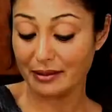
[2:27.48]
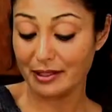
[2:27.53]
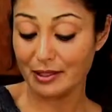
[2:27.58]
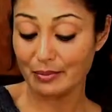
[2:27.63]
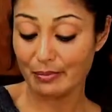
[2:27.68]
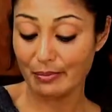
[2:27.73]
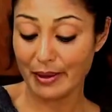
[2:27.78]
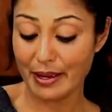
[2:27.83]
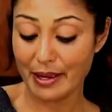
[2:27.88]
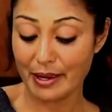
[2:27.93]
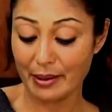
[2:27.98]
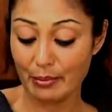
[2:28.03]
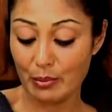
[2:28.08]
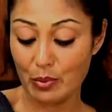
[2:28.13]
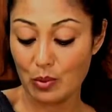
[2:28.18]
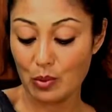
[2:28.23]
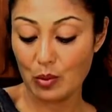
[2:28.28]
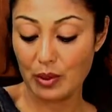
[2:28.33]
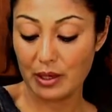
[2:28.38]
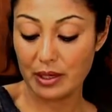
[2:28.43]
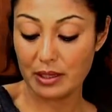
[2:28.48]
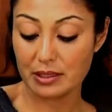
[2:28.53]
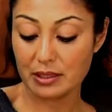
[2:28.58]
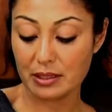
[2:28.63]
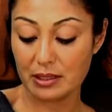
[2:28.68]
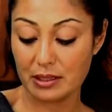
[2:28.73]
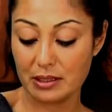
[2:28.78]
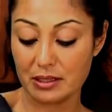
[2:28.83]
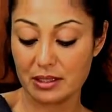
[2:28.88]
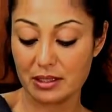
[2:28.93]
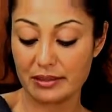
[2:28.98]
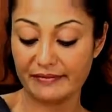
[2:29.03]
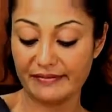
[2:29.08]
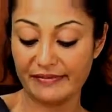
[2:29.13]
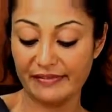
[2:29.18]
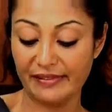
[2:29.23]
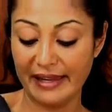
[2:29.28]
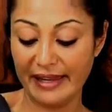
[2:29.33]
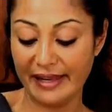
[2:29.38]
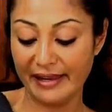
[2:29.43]
these bad boys get some
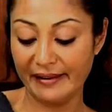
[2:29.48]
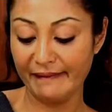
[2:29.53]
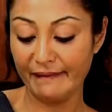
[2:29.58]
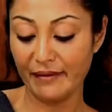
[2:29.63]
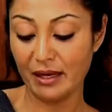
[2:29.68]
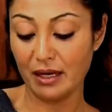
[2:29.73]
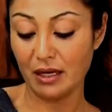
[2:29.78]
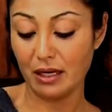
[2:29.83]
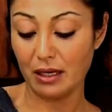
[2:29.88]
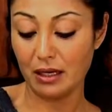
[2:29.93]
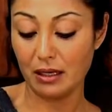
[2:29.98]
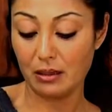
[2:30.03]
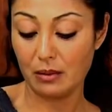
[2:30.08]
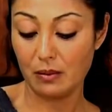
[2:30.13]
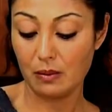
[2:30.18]
flavor.